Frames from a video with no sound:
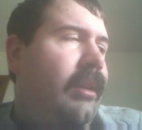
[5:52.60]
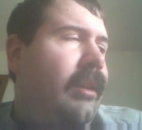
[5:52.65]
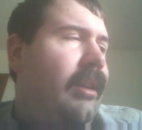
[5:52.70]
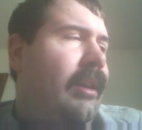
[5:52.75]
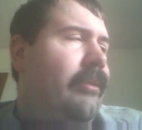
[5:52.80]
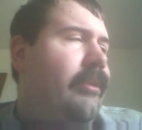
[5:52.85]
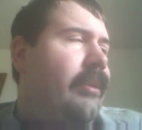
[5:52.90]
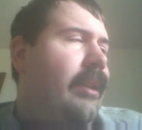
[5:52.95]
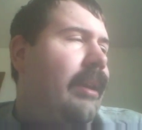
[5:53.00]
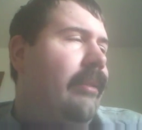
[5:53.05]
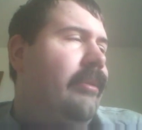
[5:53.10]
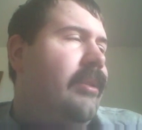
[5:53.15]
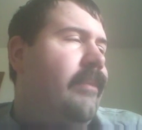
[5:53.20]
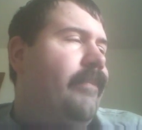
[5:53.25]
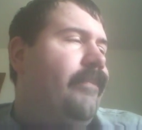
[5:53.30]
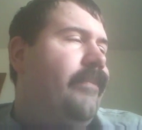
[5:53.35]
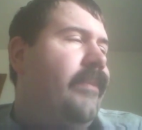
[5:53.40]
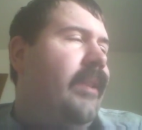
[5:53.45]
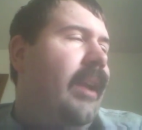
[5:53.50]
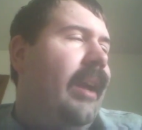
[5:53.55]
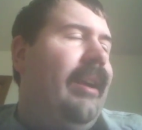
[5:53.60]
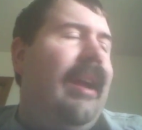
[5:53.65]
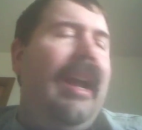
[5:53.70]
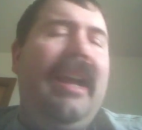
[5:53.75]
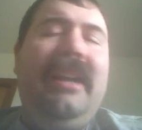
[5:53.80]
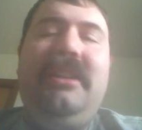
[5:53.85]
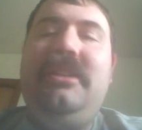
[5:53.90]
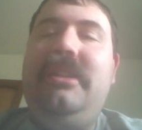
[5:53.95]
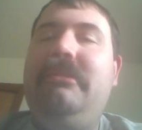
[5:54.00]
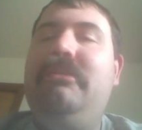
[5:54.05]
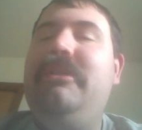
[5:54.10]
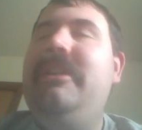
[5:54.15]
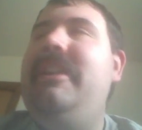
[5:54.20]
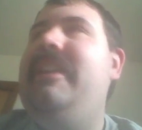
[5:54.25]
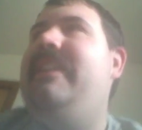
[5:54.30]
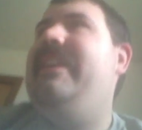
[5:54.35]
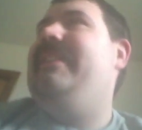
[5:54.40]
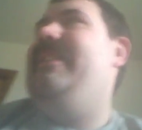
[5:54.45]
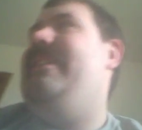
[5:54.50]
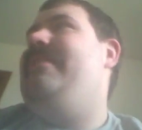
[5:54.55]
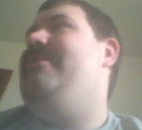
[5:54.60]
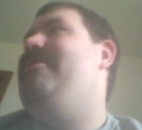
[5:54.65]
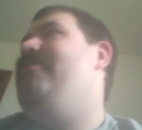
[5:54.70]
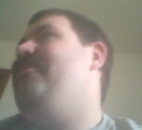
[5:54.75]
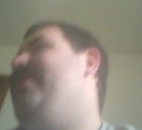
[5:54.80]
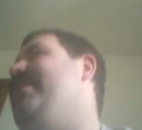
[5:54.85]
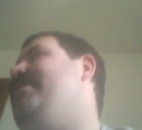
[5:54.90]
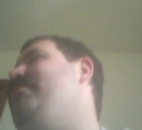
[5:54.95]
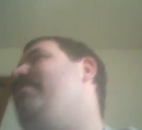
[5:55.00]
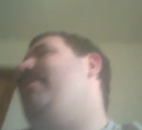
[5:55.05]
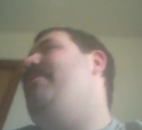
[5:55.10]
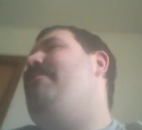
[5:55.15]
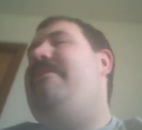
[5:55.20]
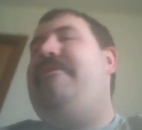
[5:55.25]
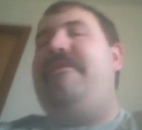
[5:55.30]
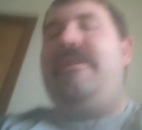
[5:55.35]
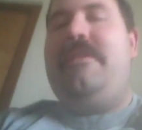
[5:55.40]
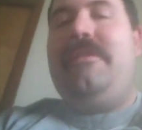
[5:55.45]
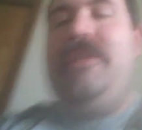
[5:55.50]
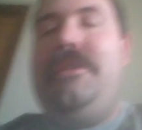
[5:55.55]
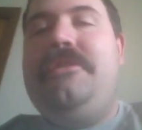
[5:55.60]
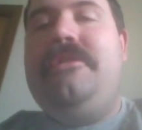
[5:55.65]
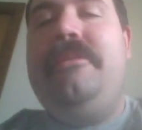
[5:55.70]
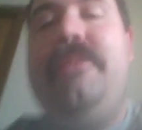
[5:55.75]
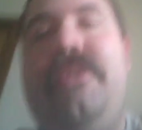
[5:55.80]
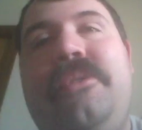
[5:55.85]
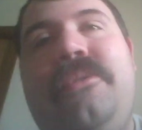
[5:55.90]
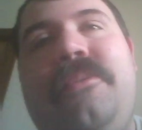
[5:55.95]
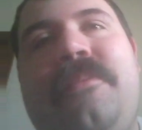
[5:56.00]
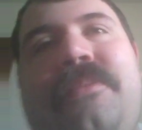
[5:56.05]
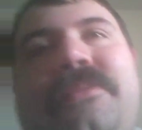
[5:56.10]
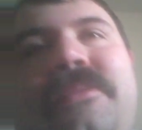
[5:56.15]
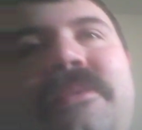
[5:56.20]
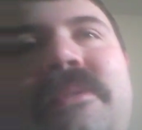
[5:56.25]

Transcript: that that was I actually really like that Nomu. That's probably my favorite Nomu.